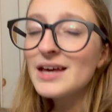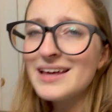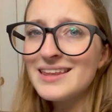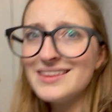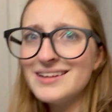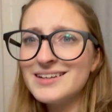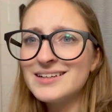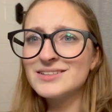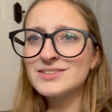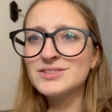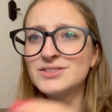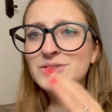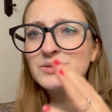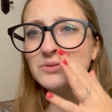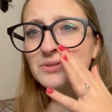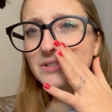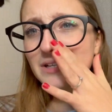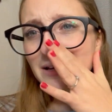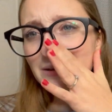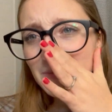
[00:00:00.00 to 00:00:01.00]
I think it's
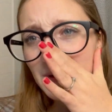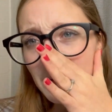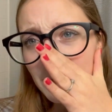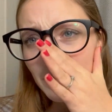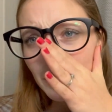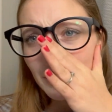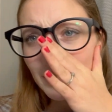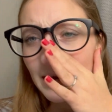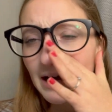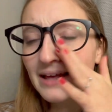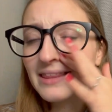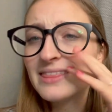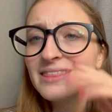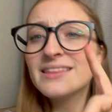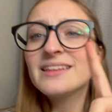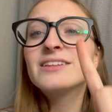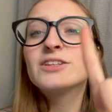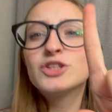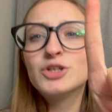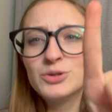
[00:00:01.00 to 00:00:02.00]
Tuesday, maybe one, I,
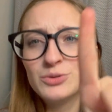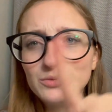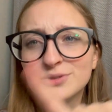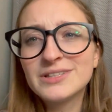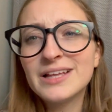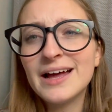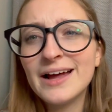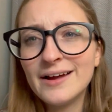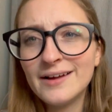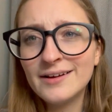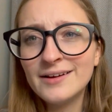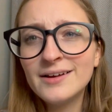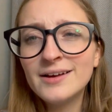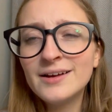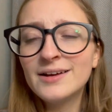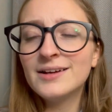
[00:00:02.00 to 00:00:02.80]
Tuesday.